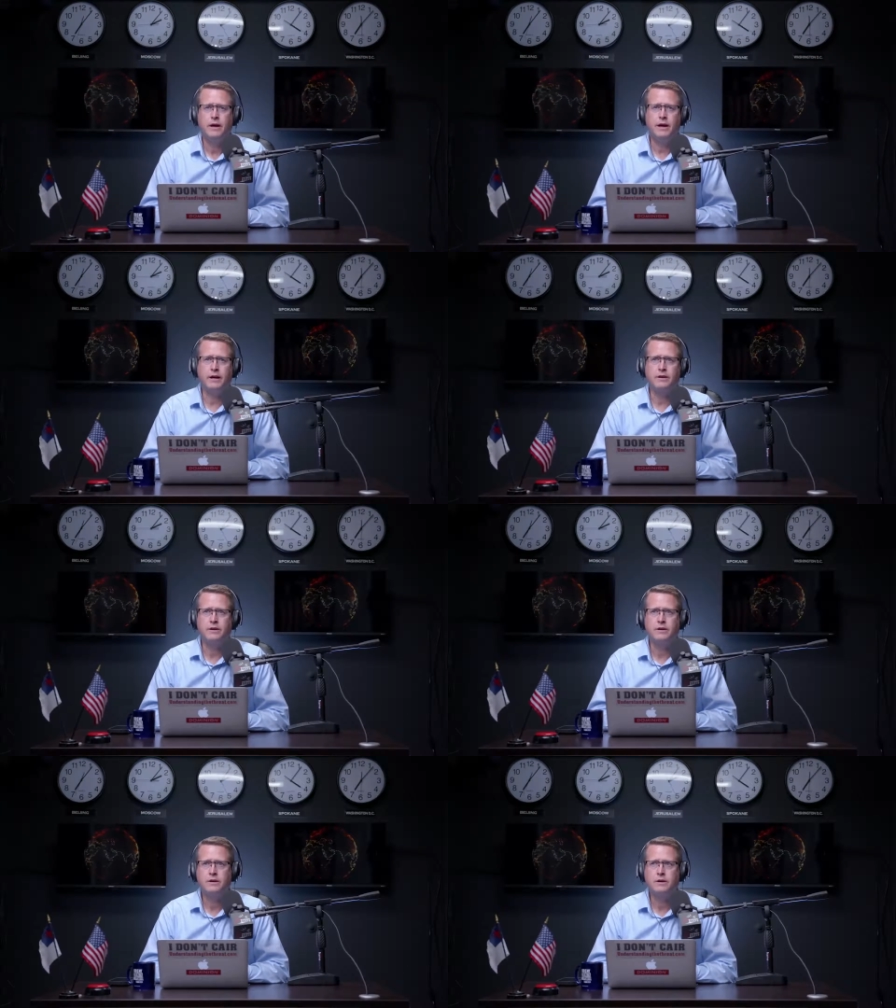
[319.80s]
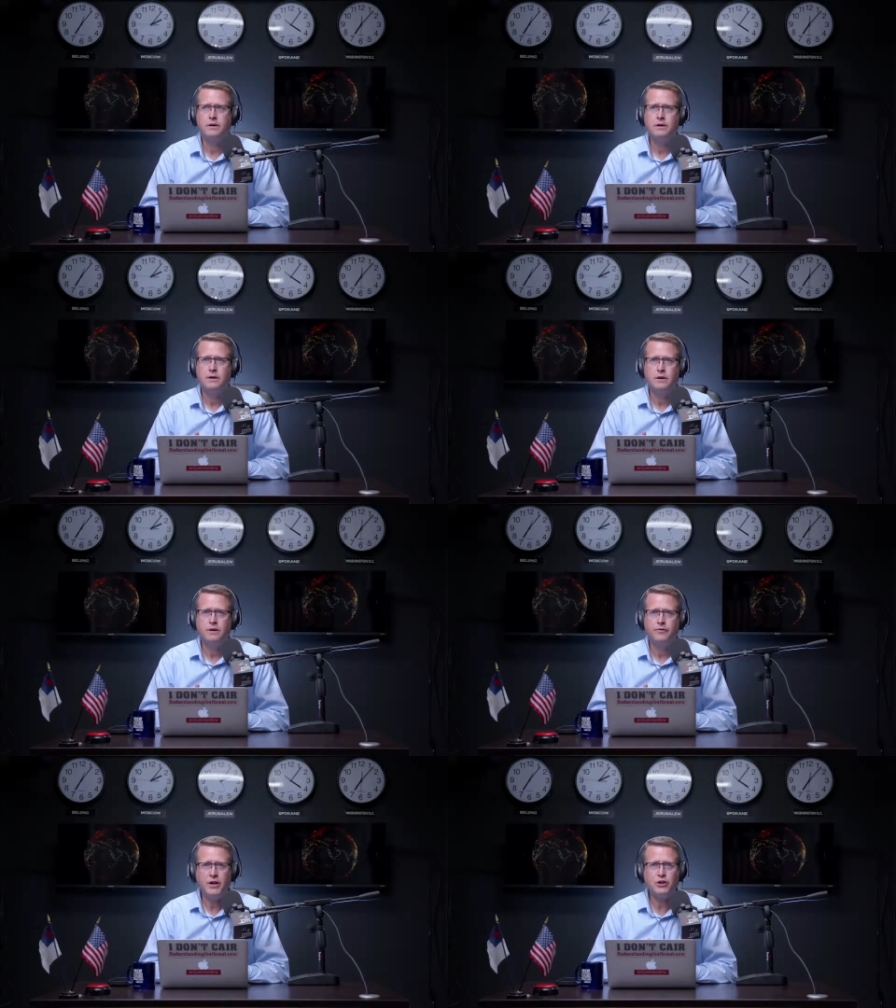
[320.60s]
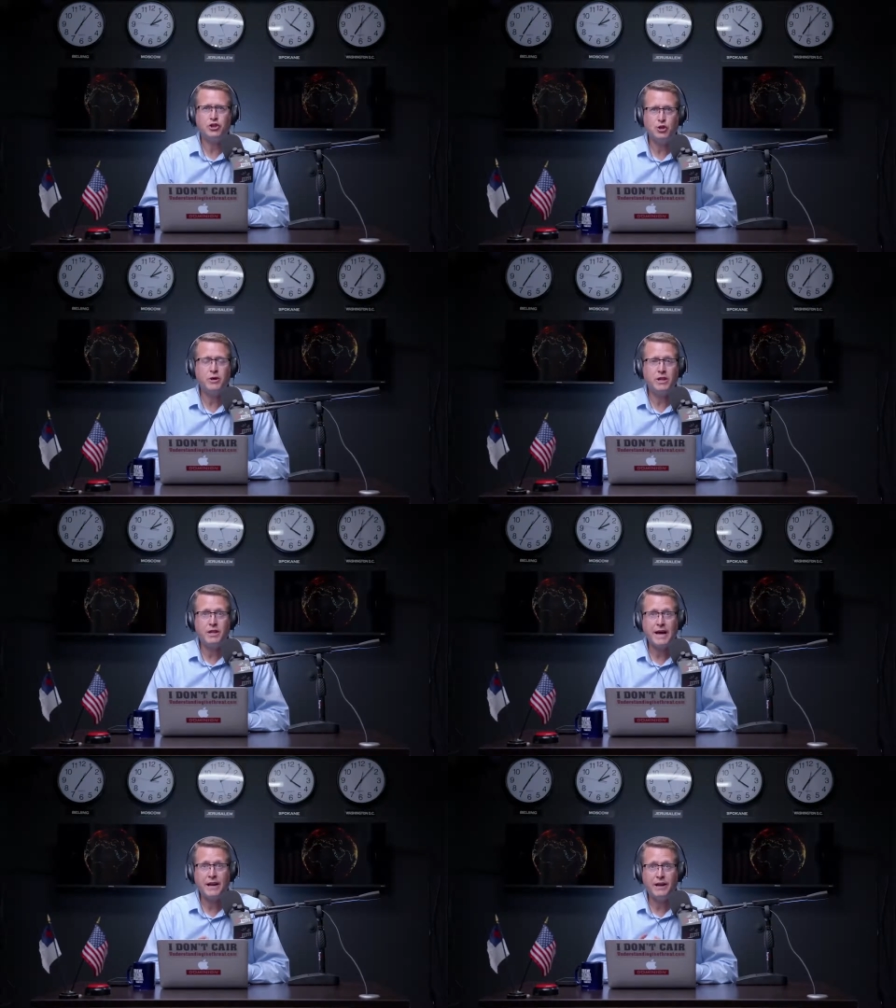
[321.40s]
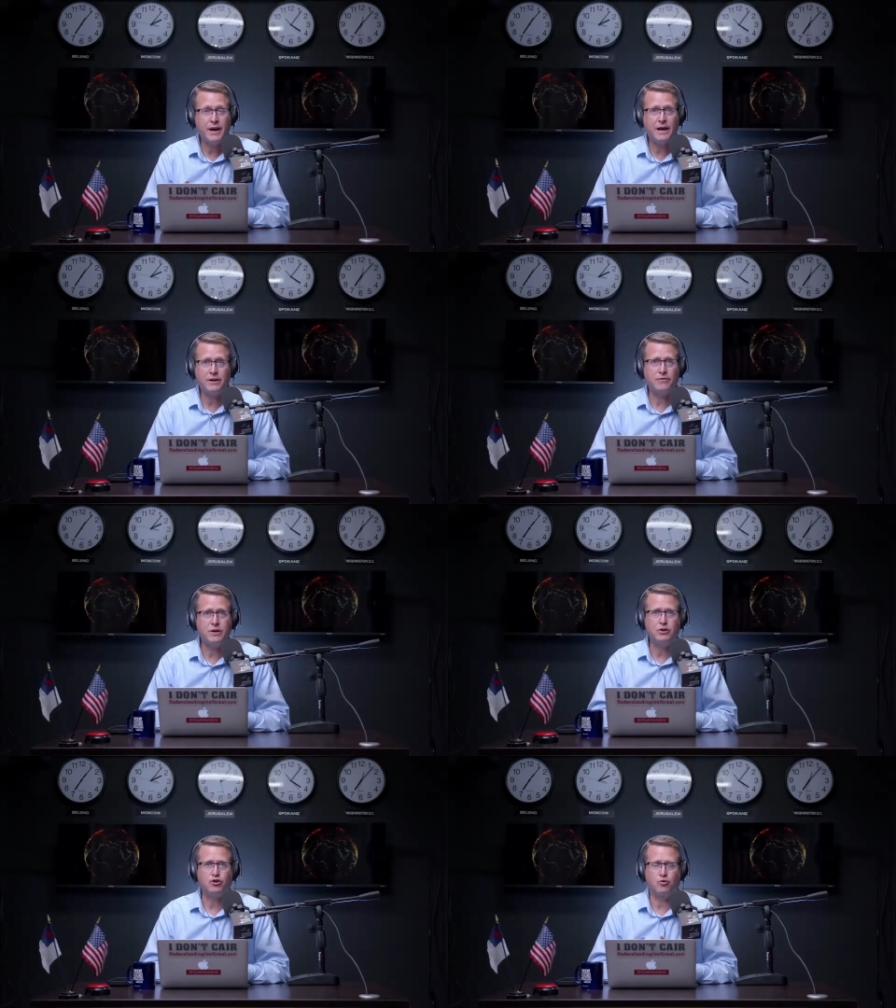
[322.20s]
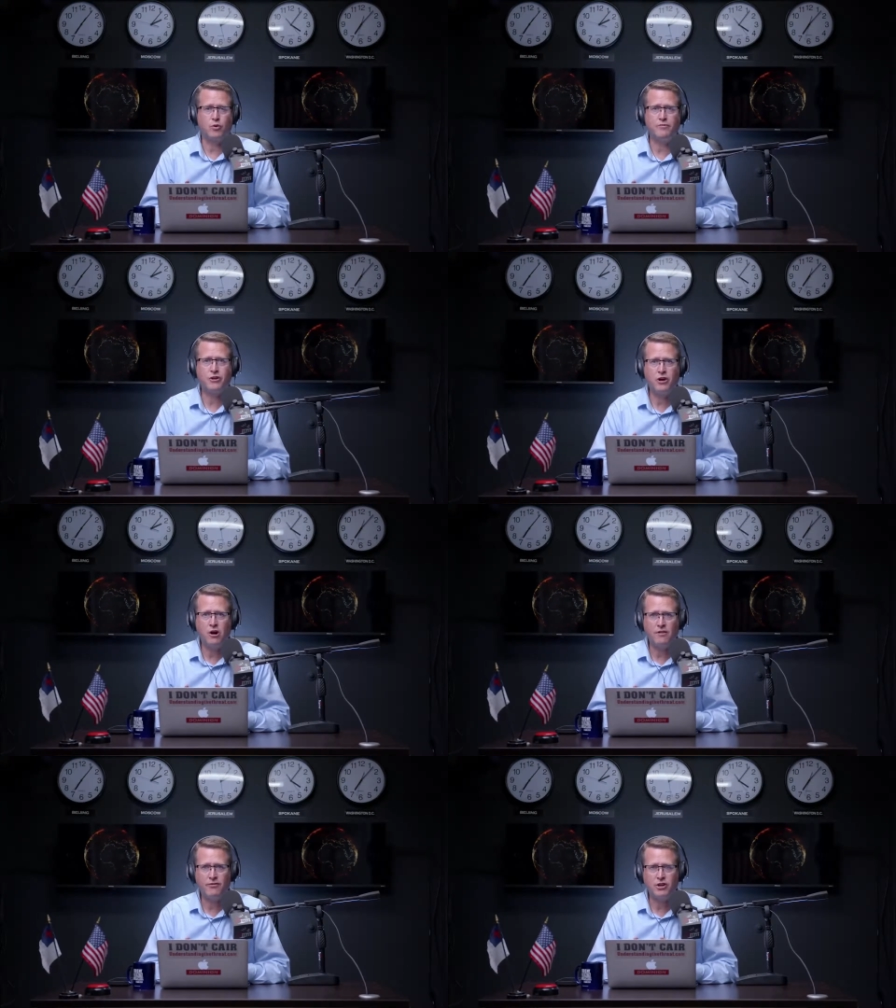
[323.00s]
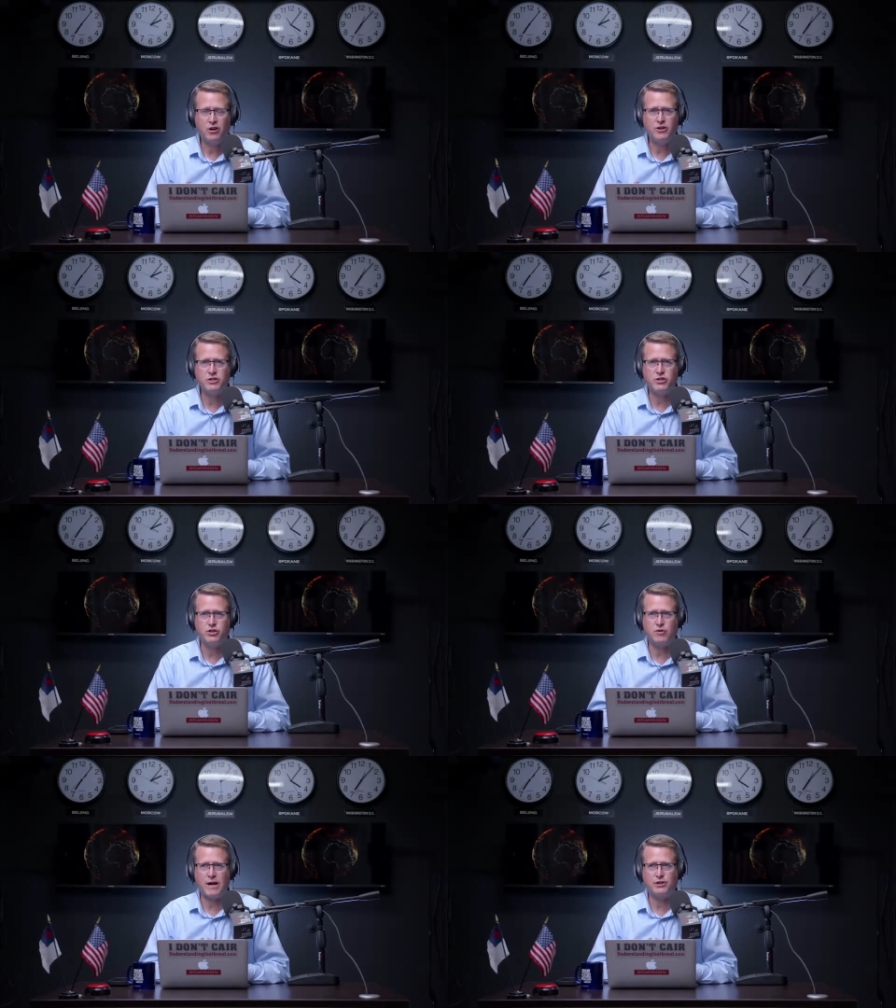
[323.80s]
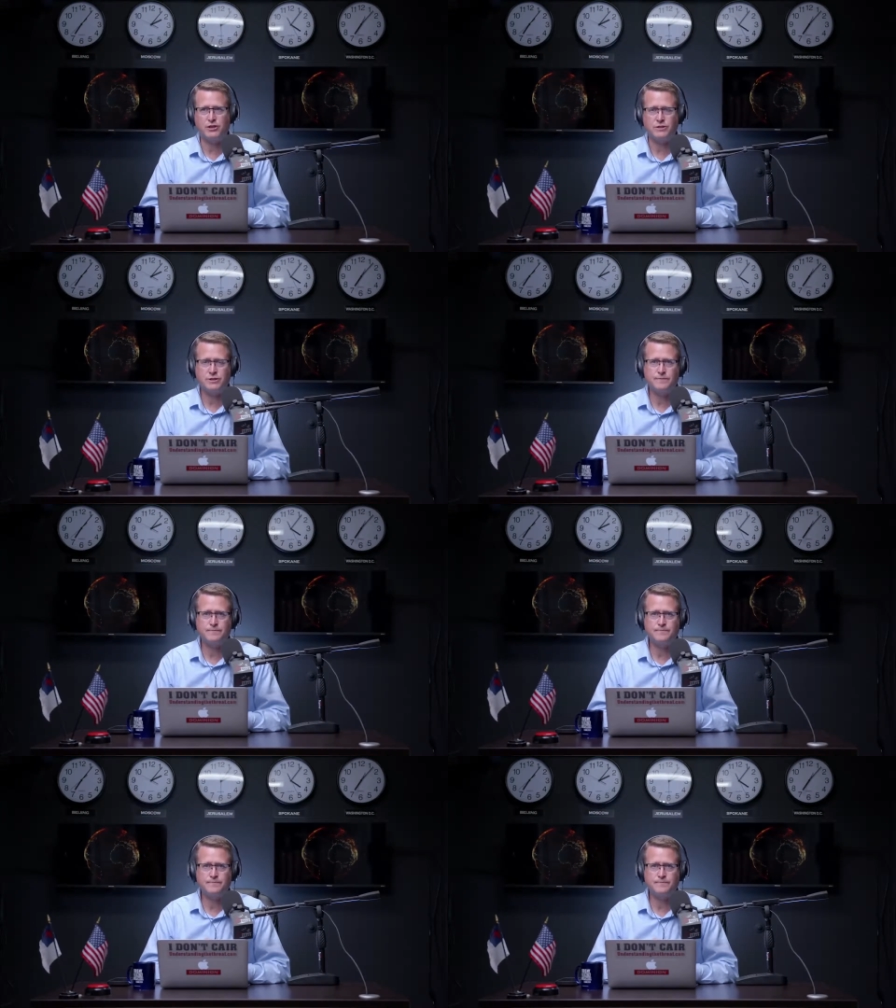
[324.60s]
And then doing that and not drifting off into all these distractions.